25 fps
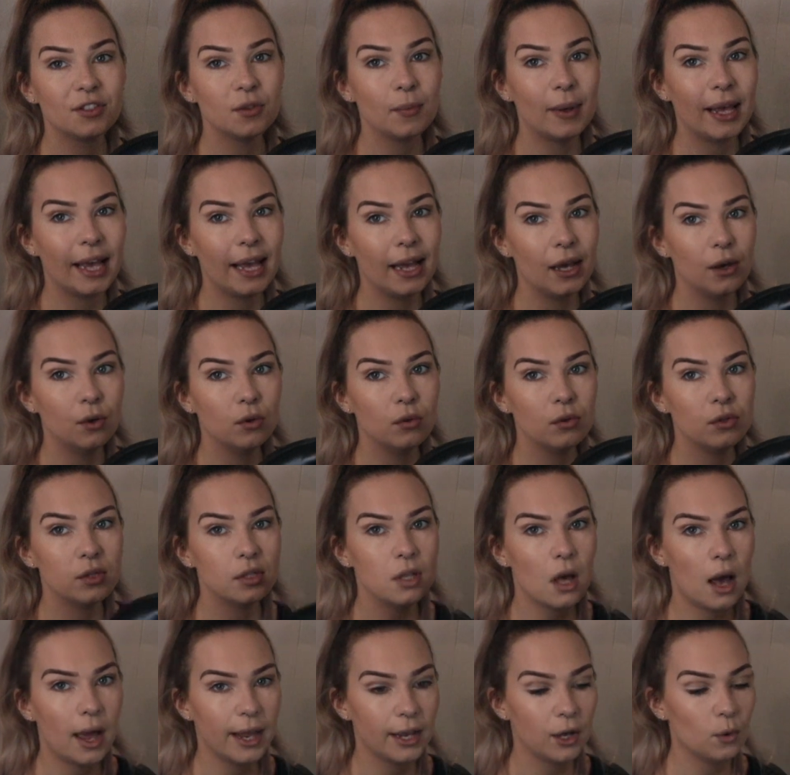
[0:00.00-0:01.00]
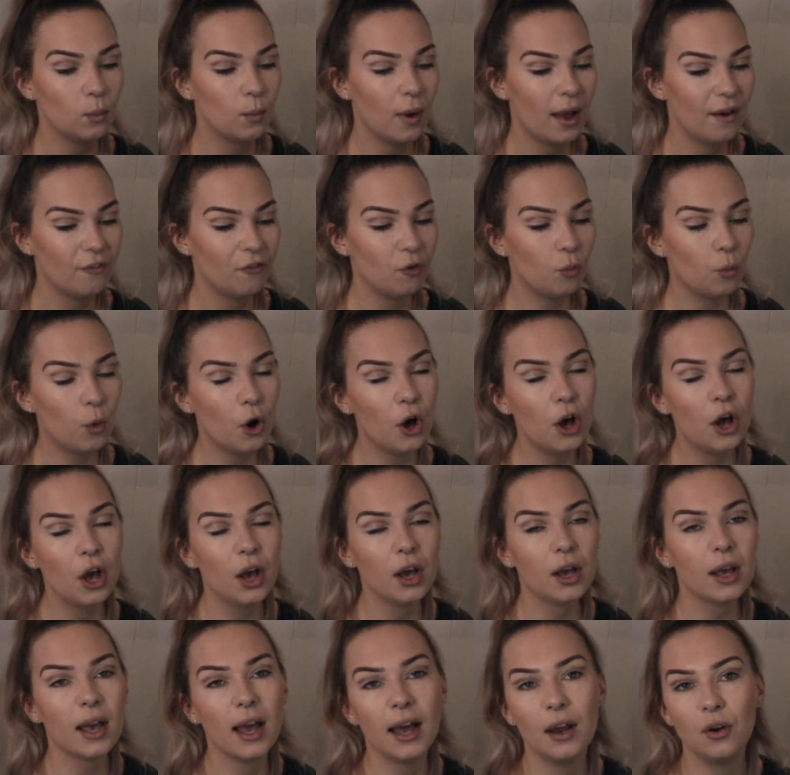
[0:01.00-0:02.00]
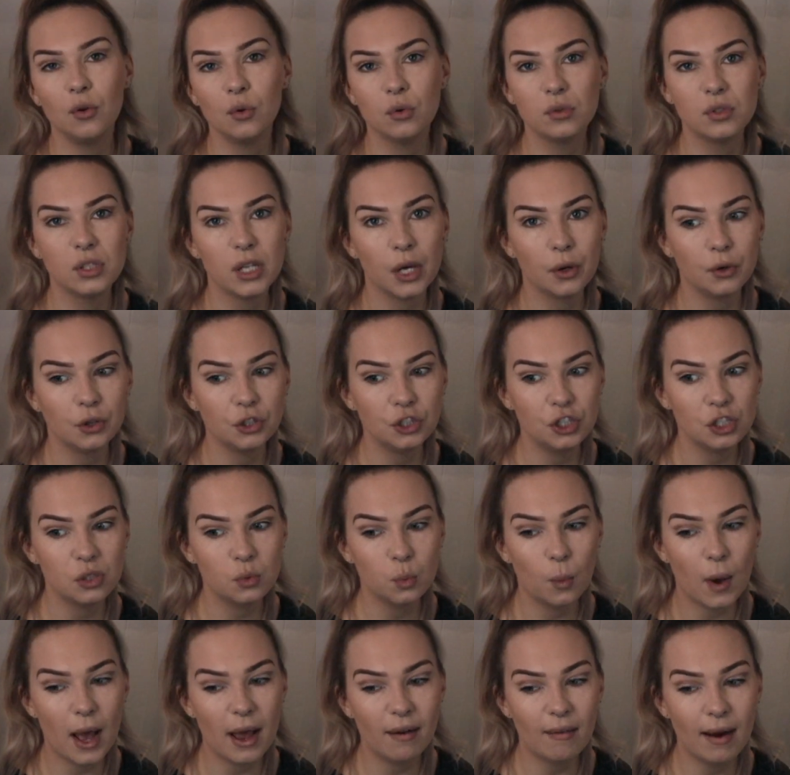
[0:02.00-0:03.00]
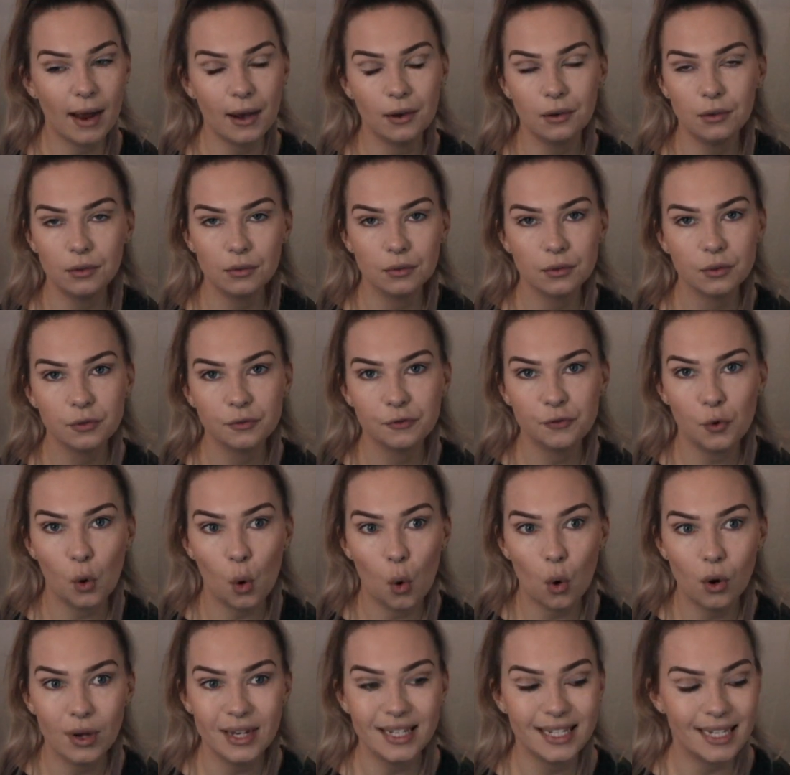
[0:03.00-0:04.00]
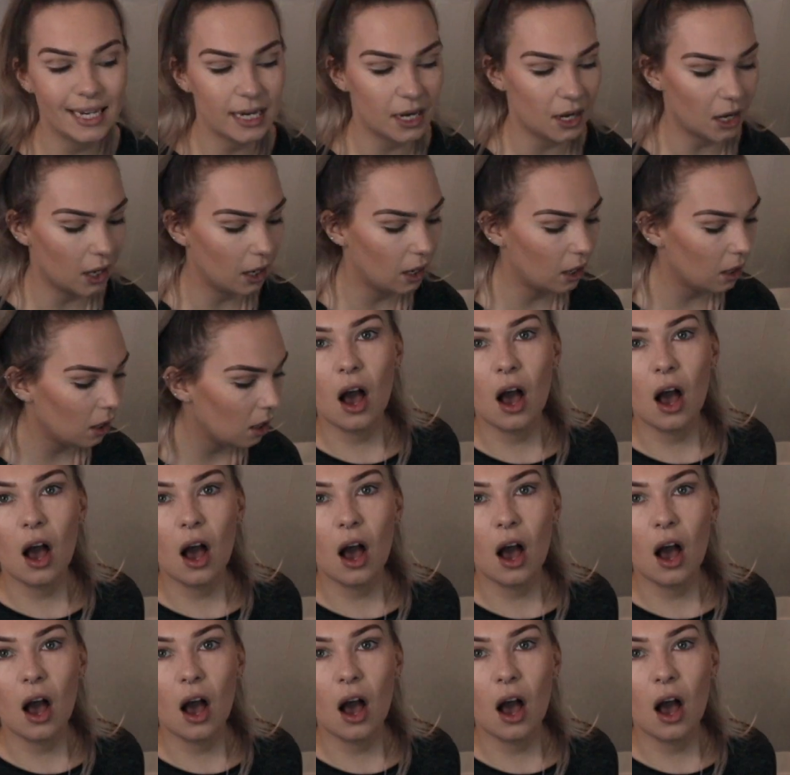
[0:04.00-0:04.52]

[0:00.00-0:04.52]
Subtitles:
some heels that I can wear for work and also can just wear out for dinner.